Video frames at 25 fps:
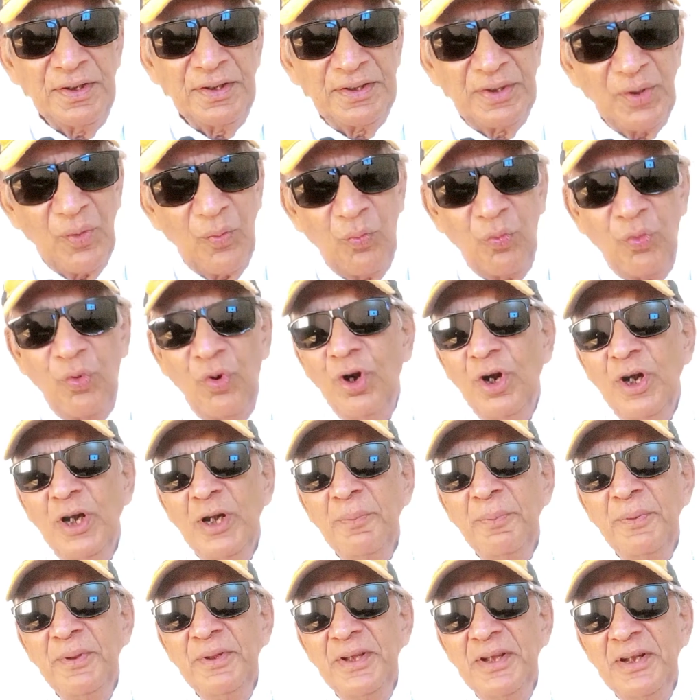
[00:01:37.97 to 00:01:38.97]
The
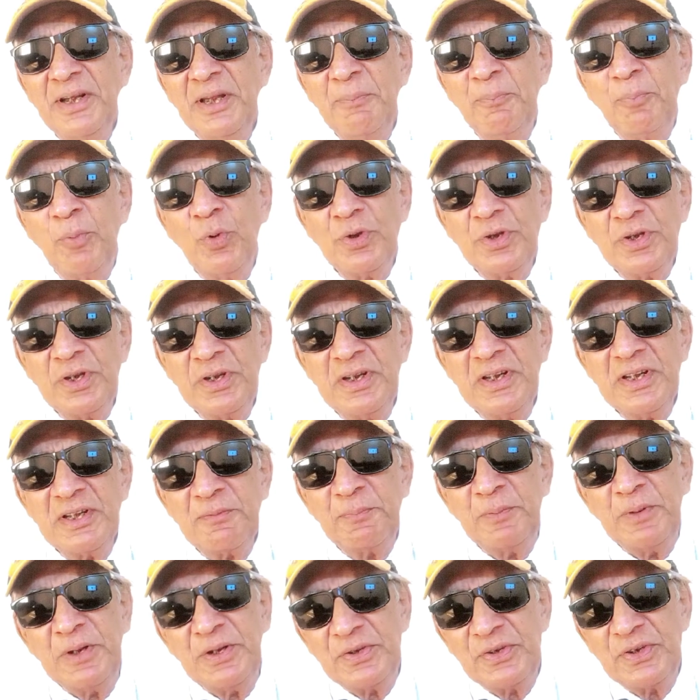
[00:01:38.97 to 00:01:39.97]
word in the reporting
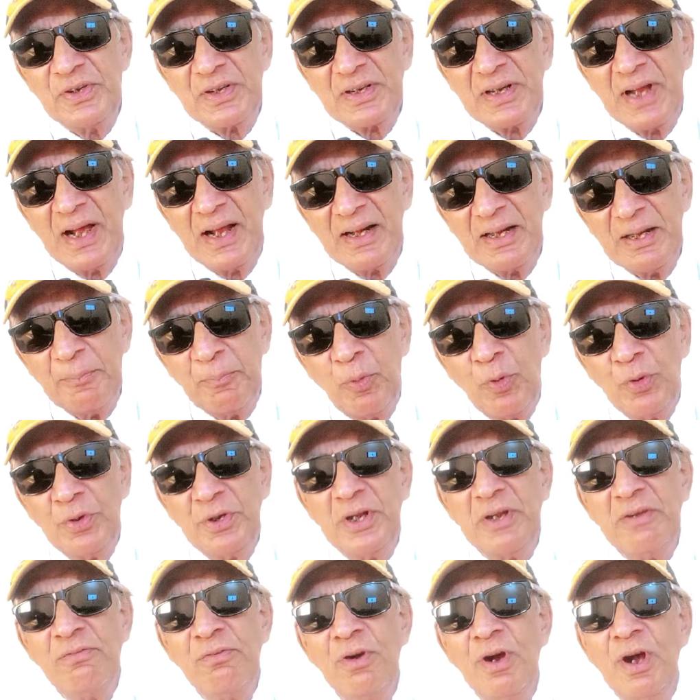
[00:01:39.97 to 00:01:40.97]
speech is called
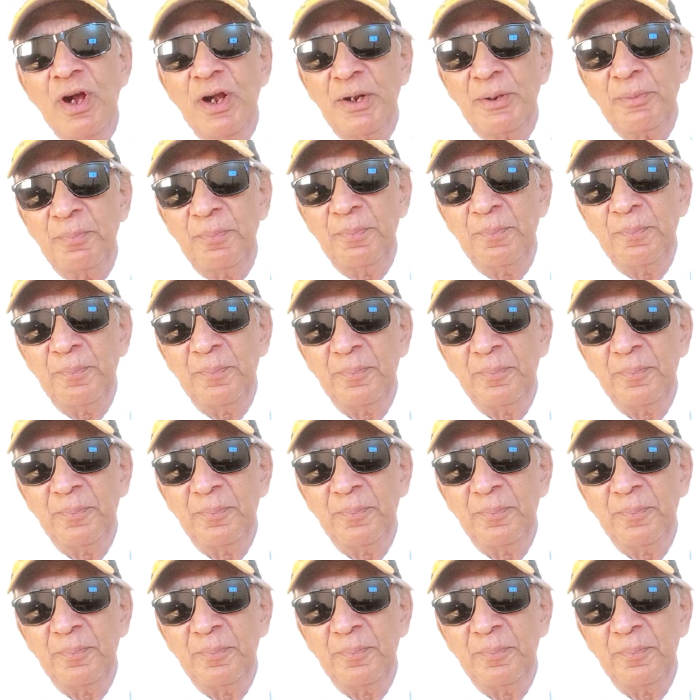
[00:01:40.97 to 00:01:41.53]
reporting word.